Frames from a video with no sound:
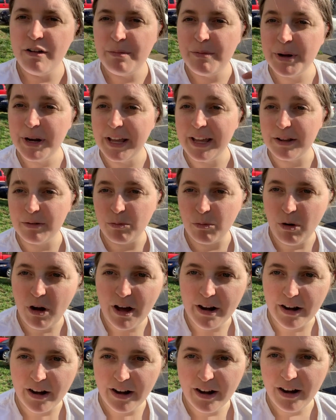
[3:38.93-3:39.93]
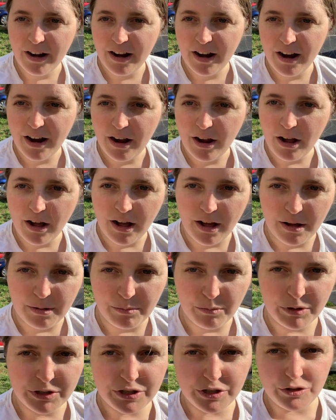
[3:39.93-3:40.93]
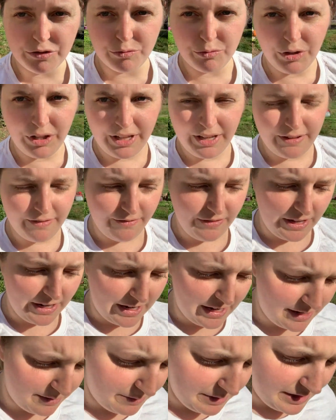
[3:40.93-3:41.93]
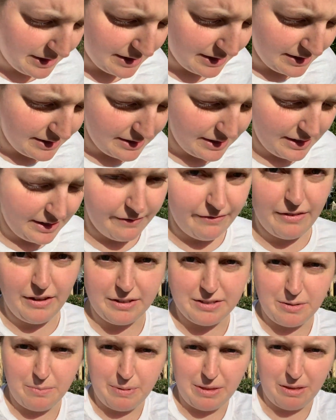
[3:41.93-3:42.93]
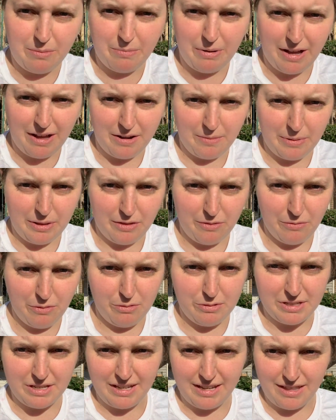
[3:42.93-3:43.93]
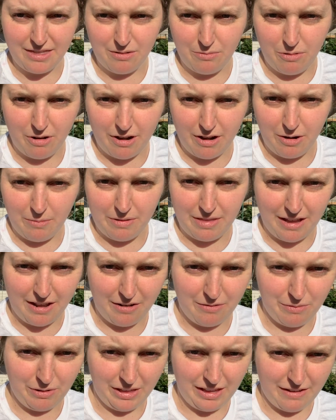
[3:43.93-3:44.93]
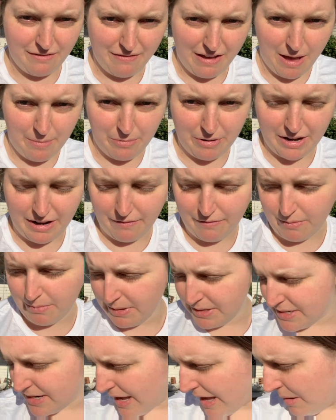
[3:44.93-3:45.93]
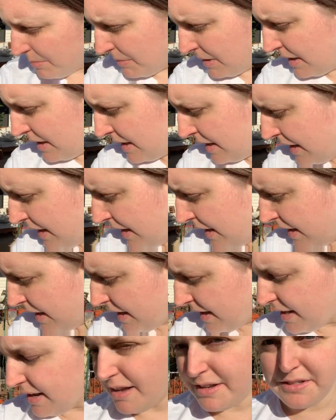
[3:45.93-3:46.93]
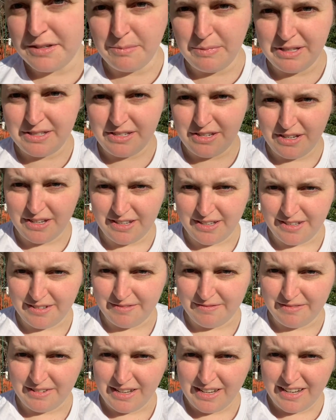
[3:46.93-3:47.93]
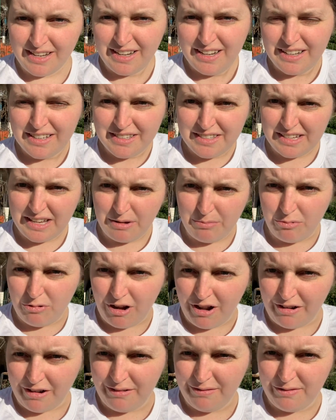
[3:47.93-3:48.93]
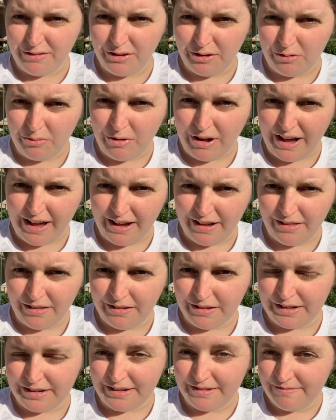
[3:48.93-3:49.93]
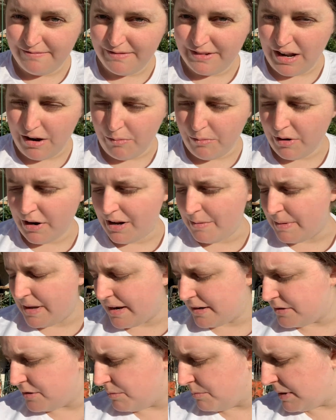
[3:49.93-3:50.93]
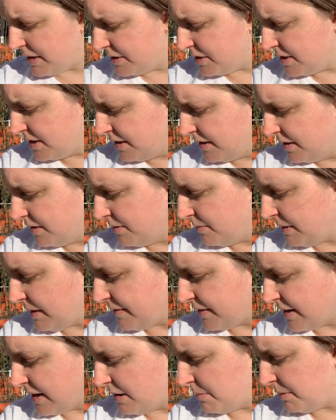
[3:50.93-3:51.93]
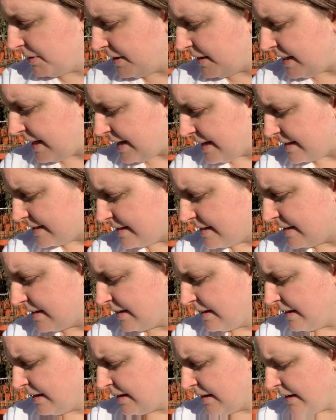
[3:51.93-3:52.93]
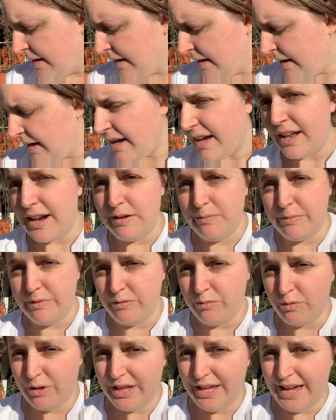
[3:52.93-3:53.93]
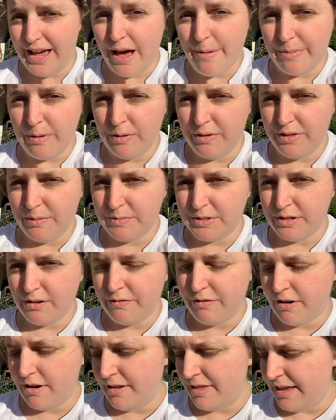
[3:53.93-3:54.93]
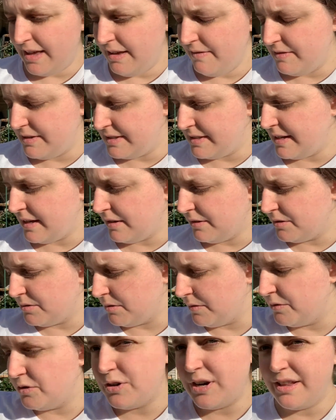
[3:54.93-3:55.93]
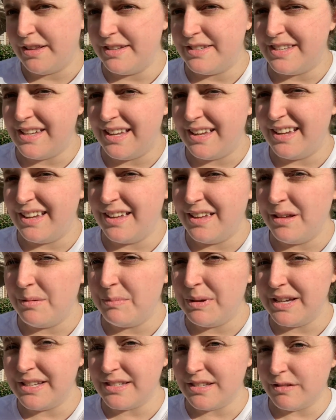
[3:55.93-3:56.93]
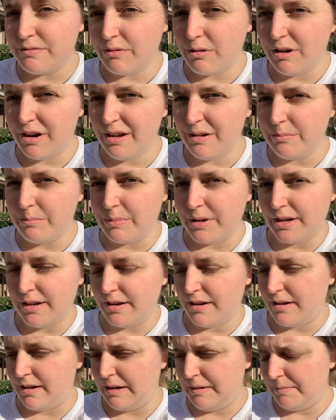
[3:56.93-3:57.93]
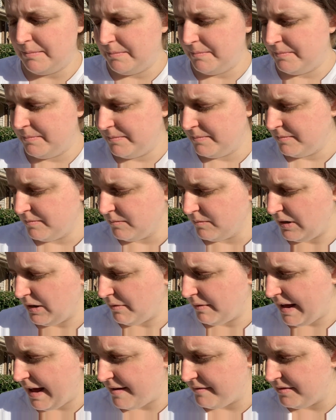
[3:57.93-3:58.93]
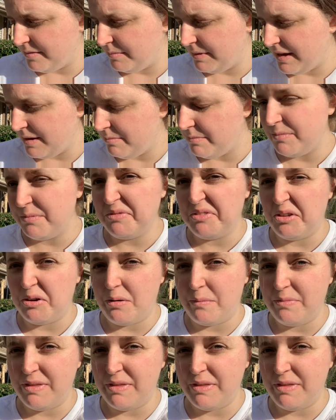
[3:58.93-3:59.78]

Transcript: putting in water, which is really convenient because it fills up at the bottom and the roots can get the water without it really evaporating from the top. It also means you can skip watering for a little while and not worry about it too much. We have a couple of these and I've been really happy with them so far. They even sell sort of trellising pieces for it, but we don't have them yet, though I'm